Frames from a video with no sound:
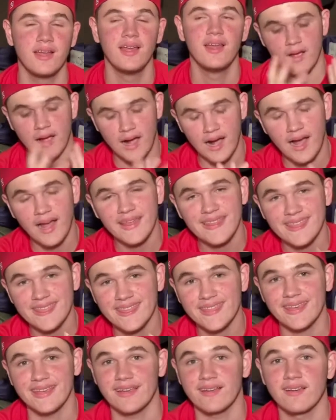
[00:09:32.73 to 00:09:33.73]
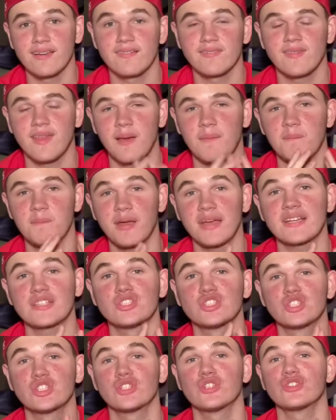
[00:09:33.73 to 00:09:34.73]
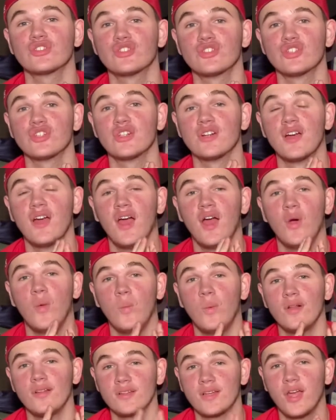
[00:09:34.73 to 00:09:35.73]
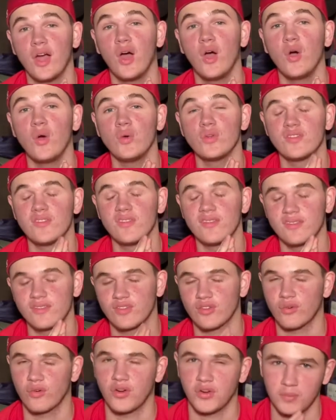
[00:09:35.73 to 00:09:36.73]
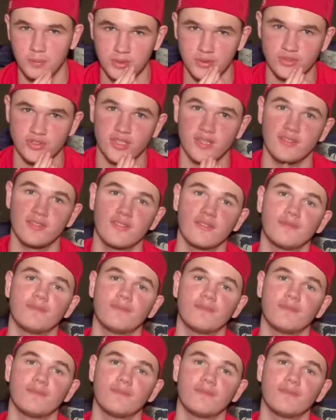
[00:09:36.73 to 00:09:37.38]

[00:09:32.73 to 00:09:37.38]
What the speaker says: I think that Max Scherzer will go to the Toronto Blue Jays.